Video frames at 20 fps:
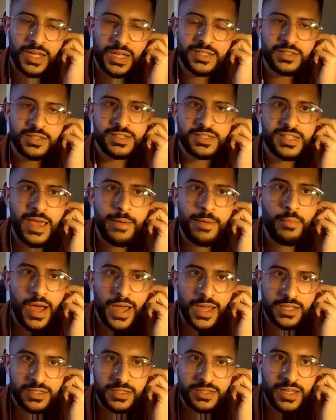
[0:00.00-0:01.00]

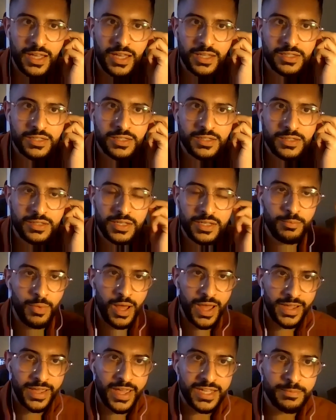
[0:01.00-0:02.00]
Semite sense, in
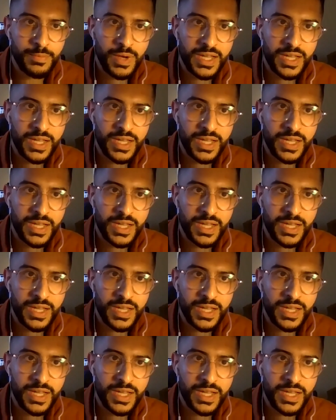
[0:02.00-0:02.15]
my case,